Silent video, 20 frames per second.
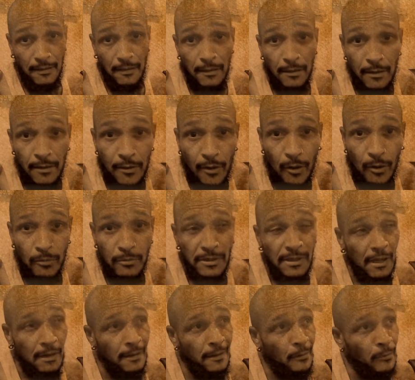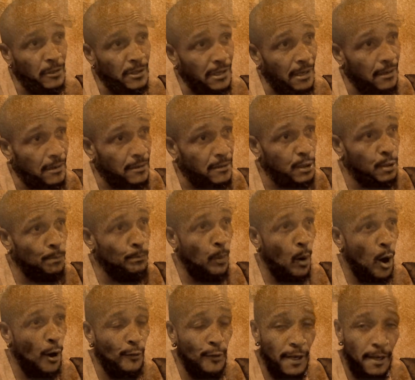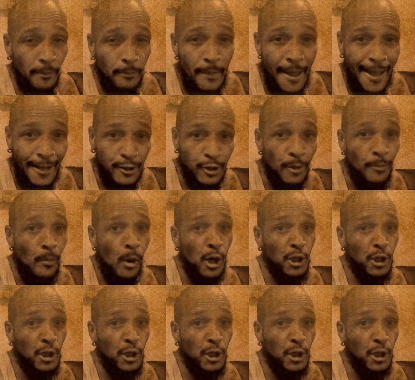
You know, so it was a sparring match, a